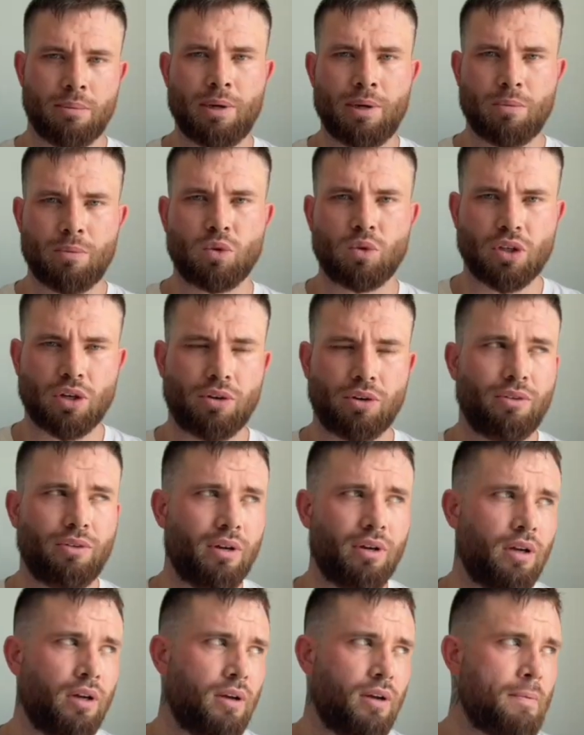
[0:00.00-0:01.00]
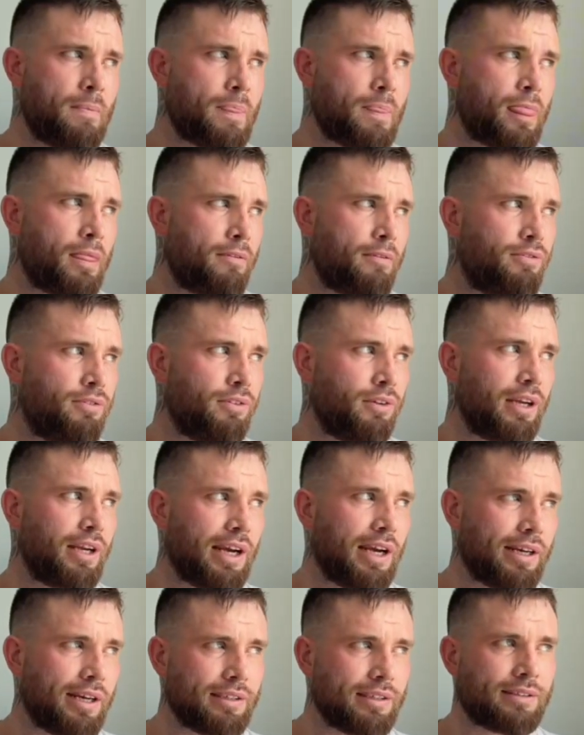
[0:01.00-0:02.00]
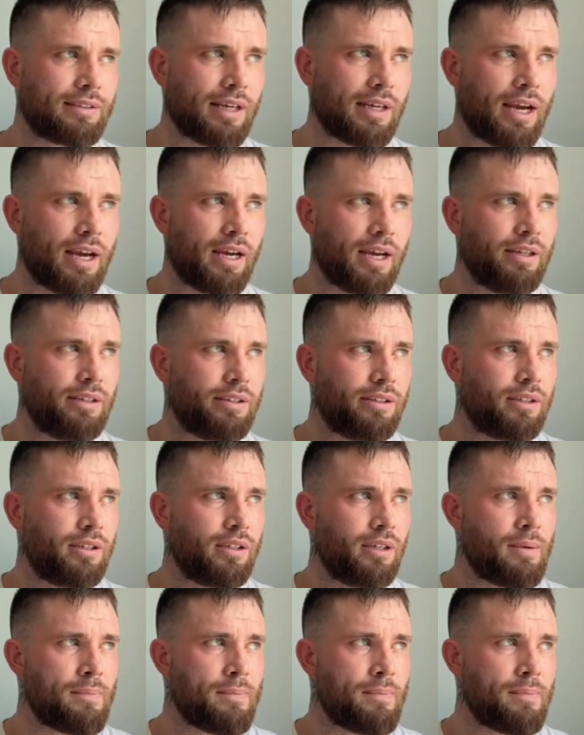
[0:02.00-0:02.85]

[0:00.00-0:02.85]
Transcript: people don't fully understand